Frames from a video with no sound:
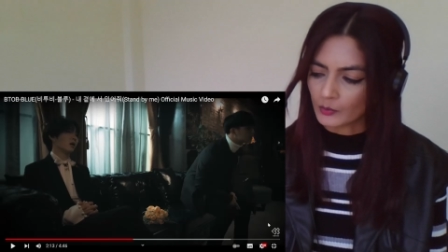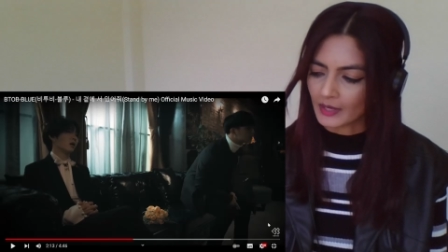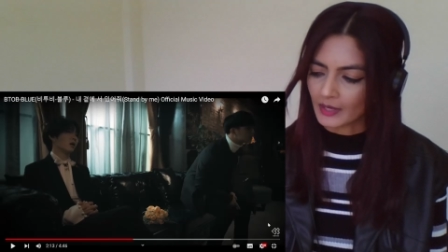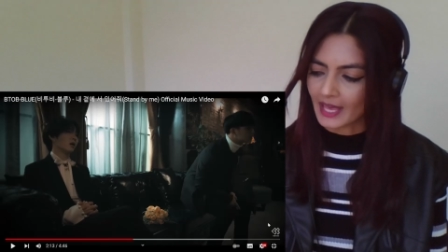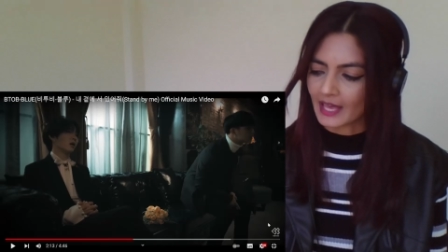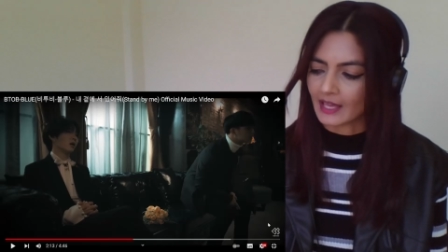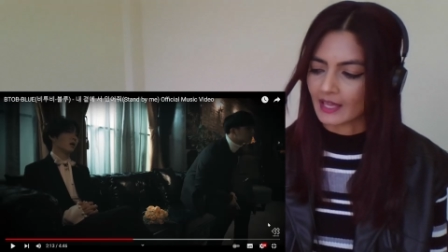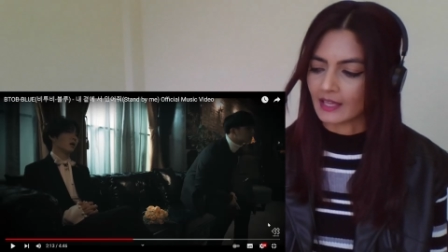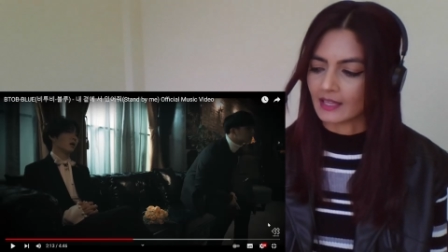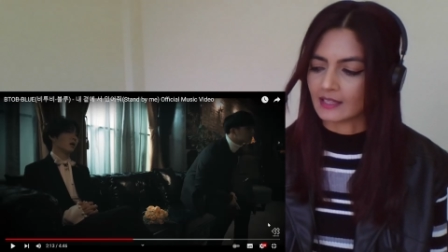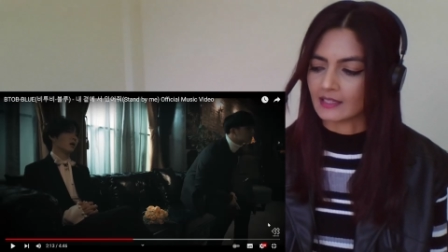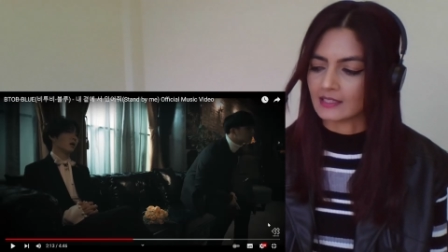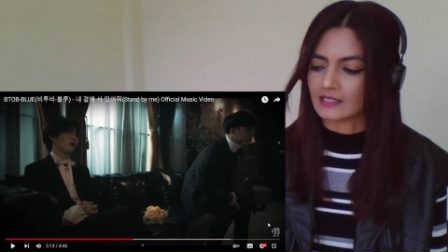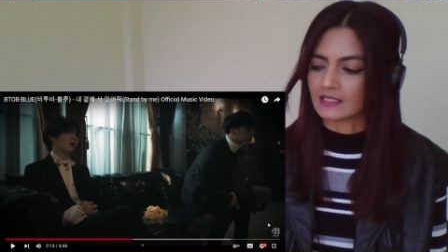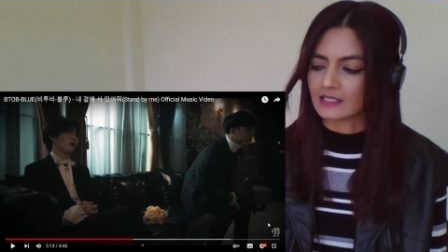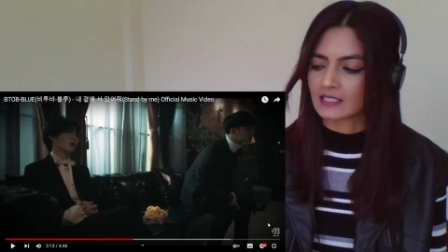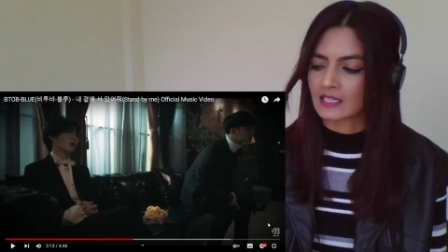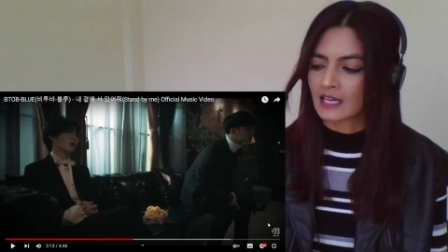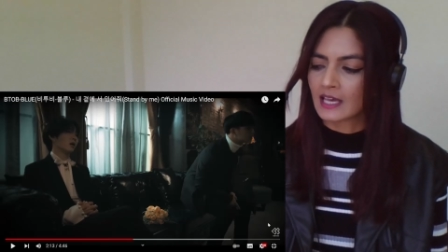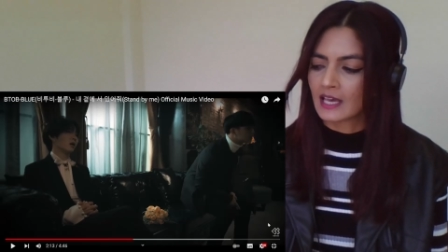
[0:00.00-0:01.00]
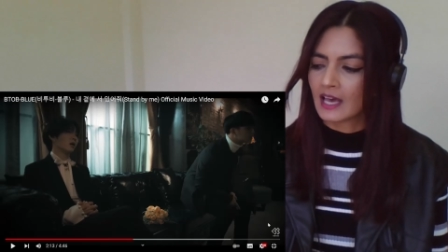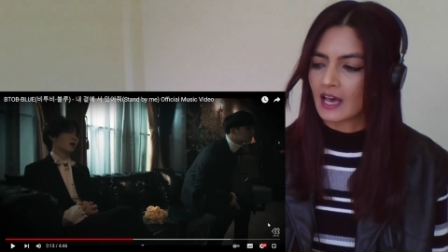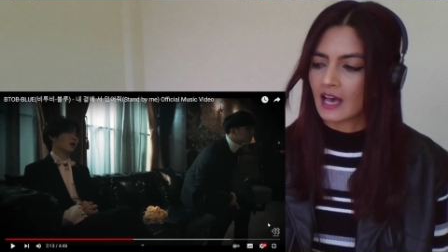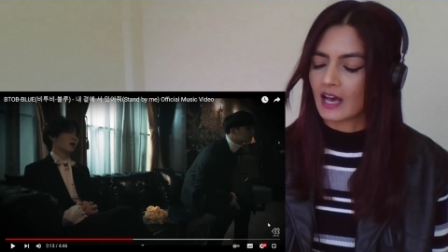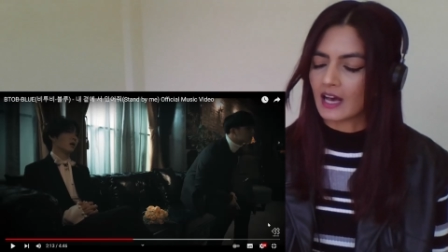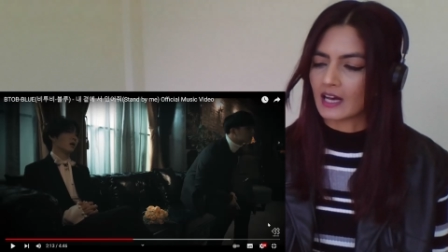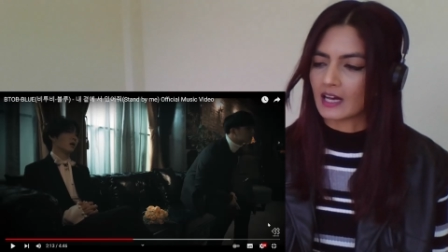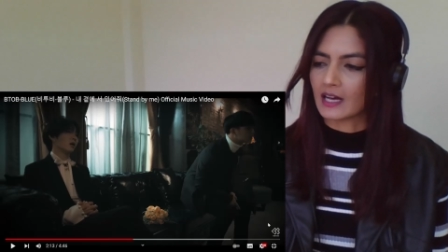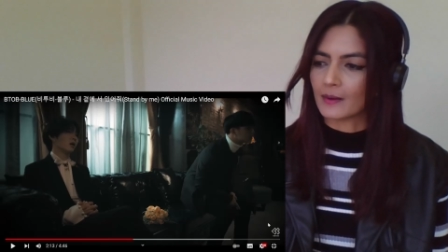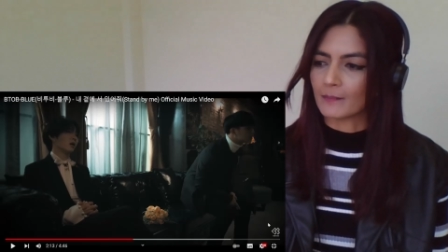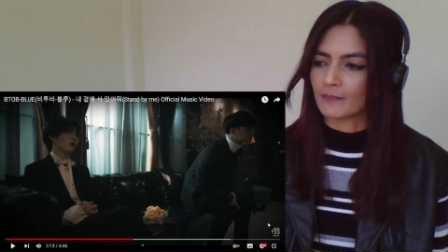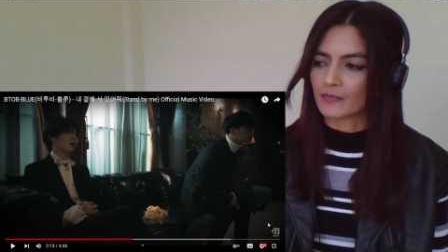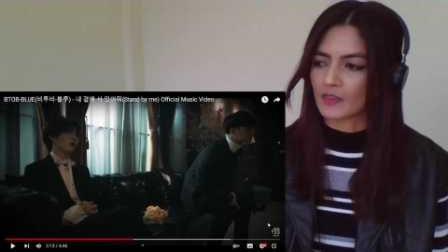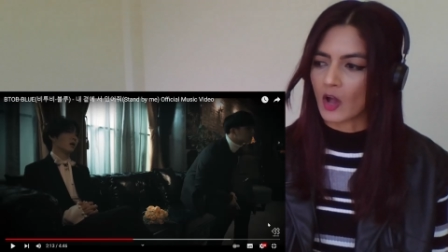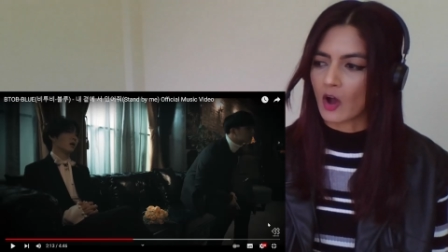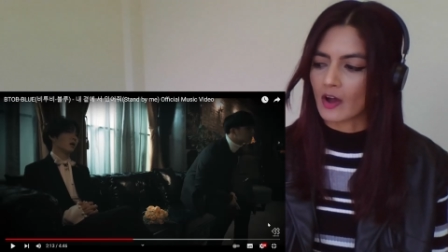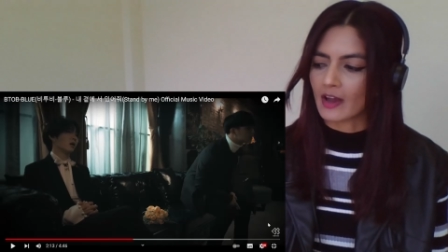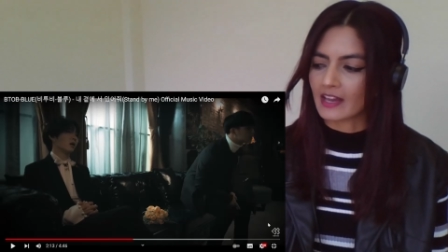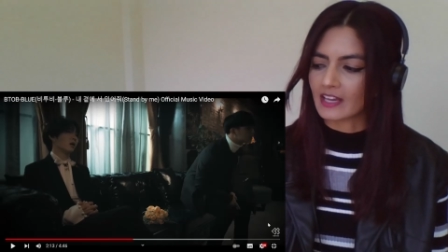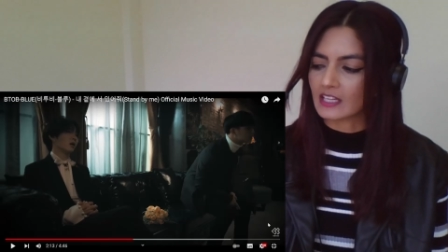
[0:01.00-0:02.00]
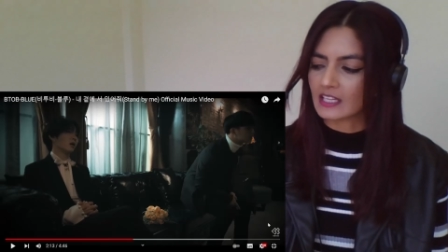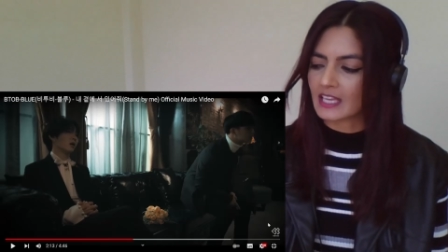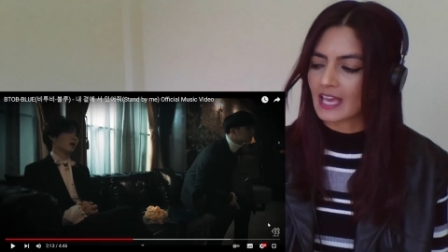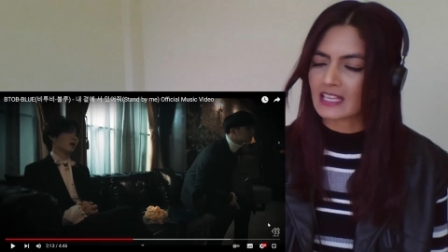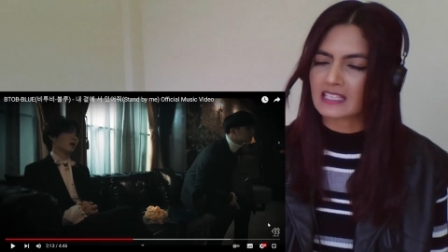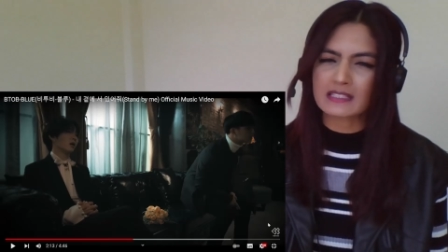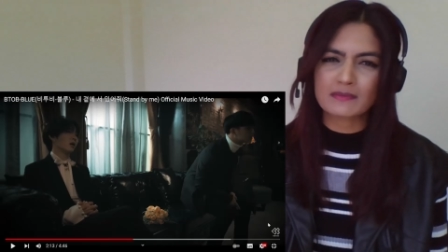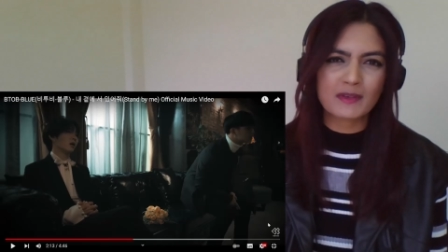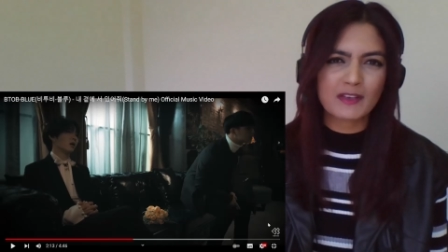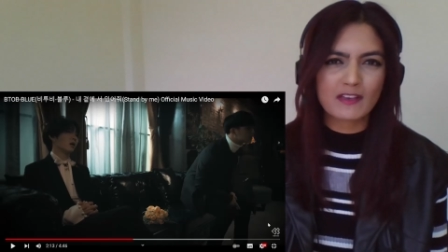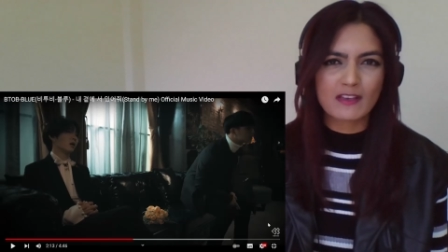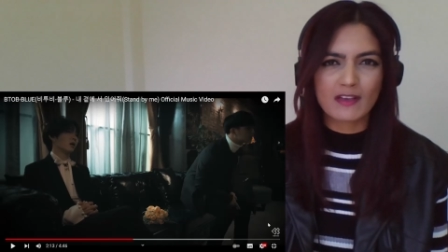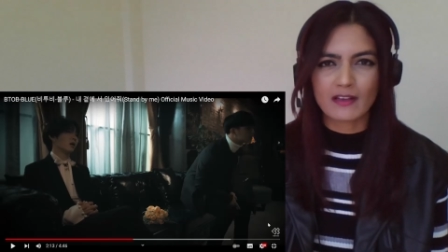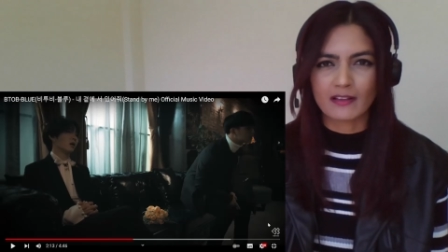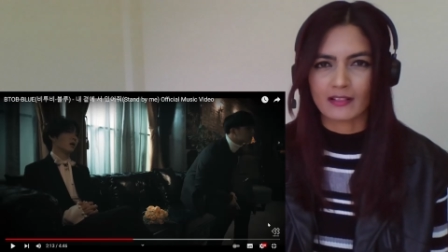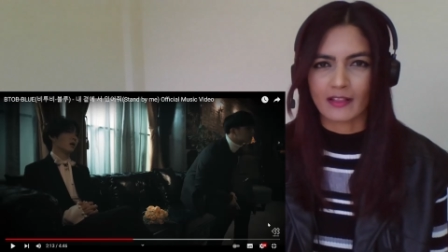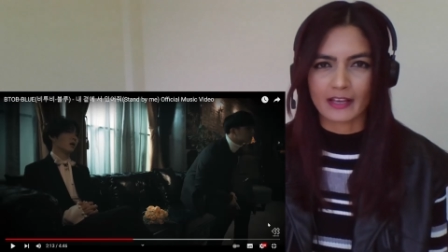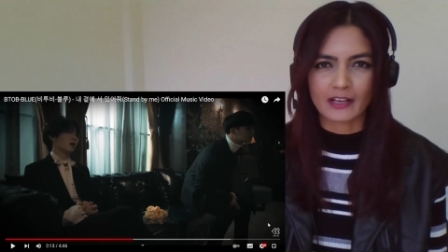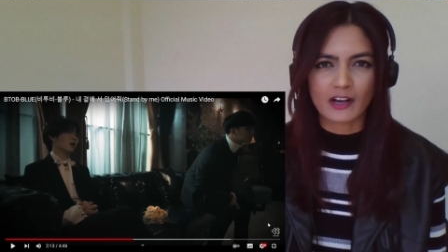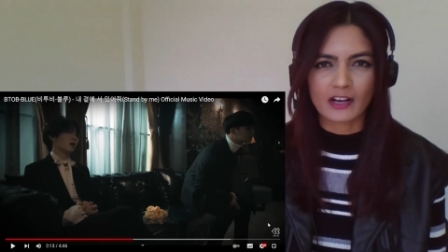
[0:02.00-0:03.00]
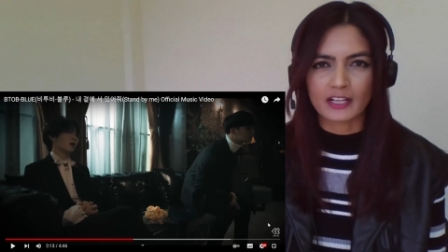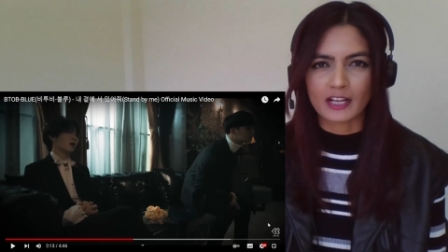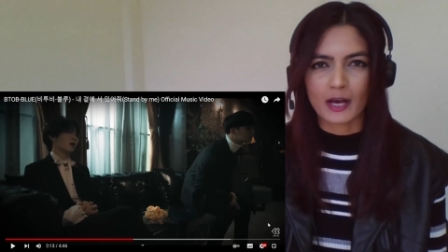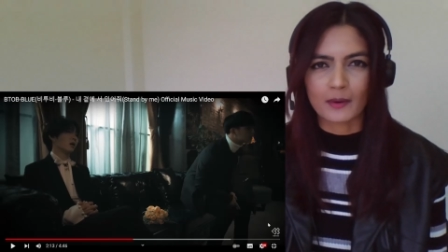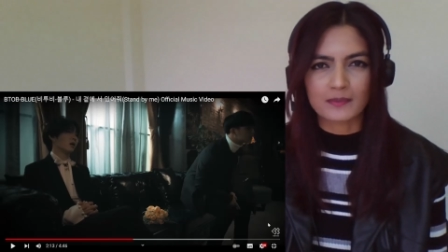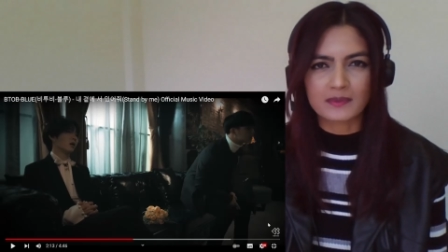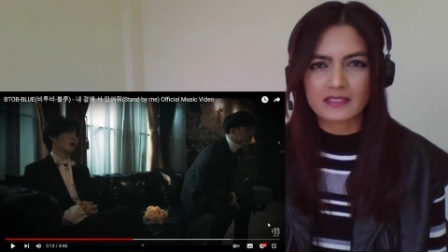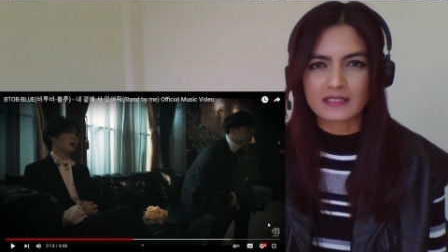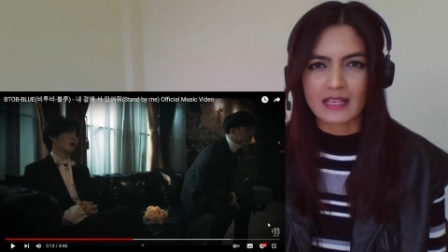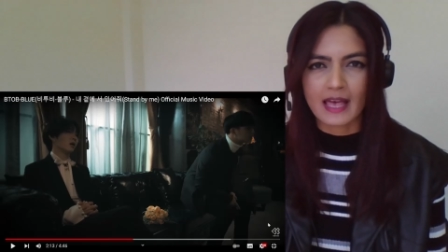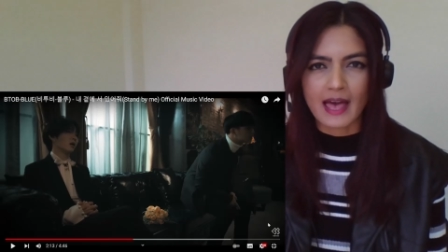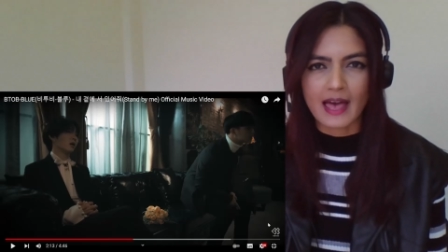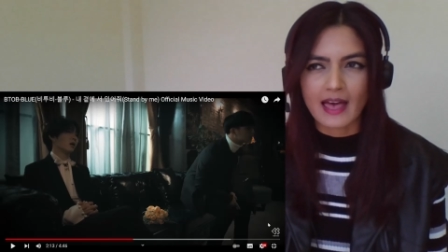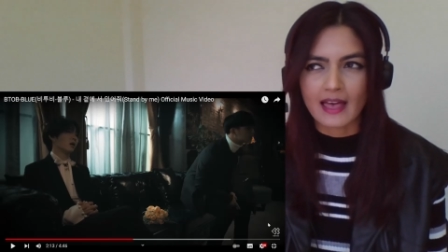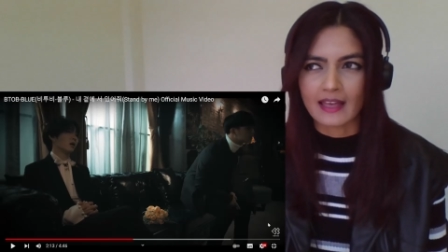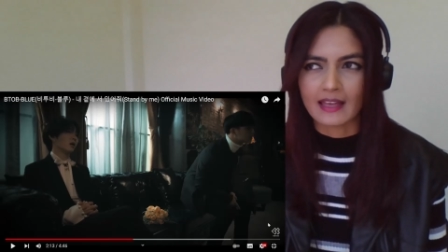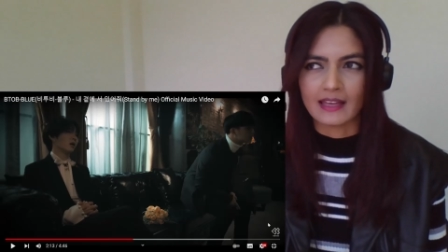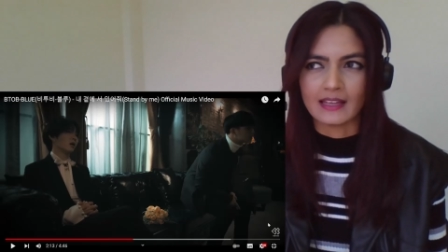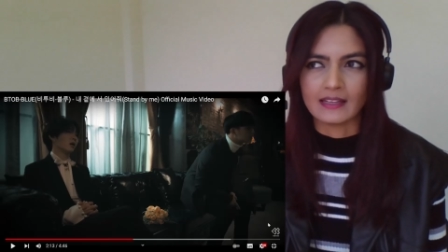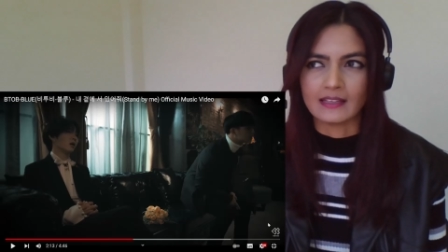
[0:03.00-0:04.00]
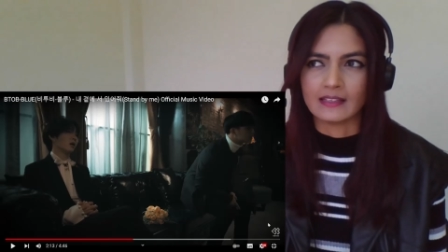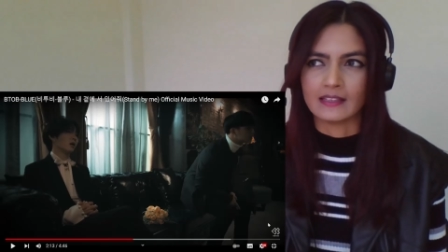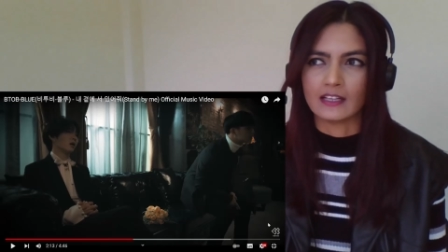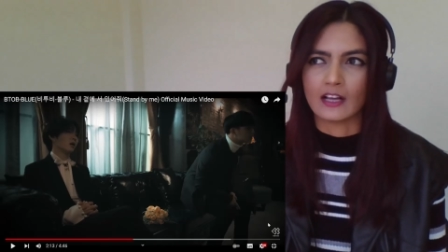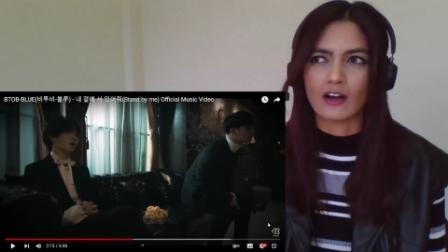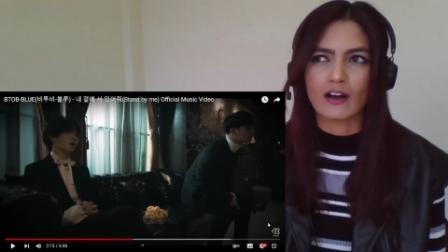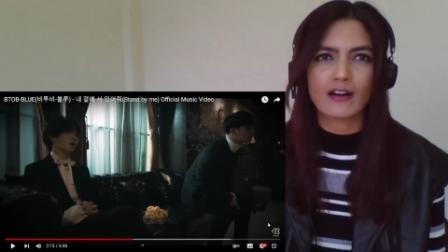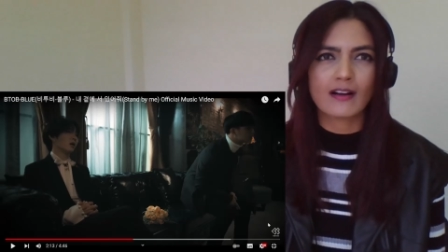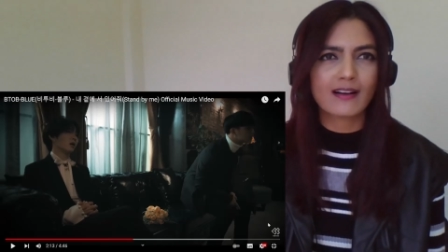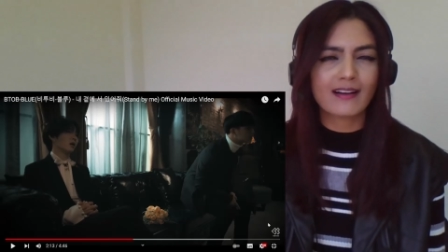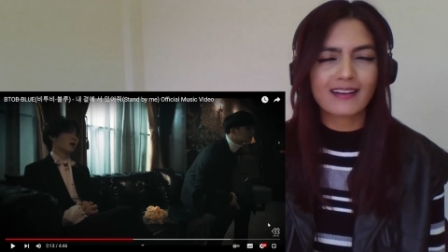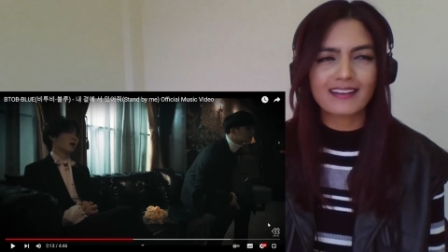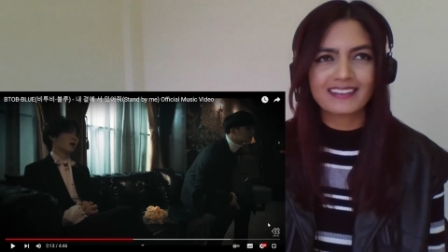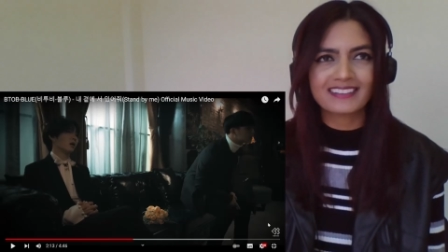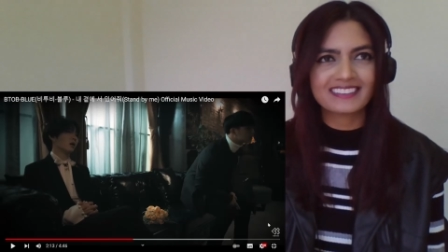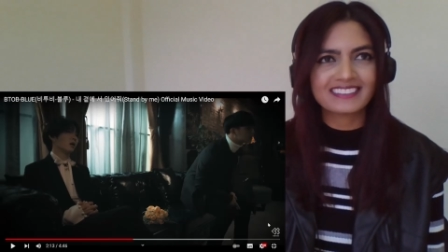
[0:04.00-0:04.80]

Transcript: down, and it gets me like kind of upset, and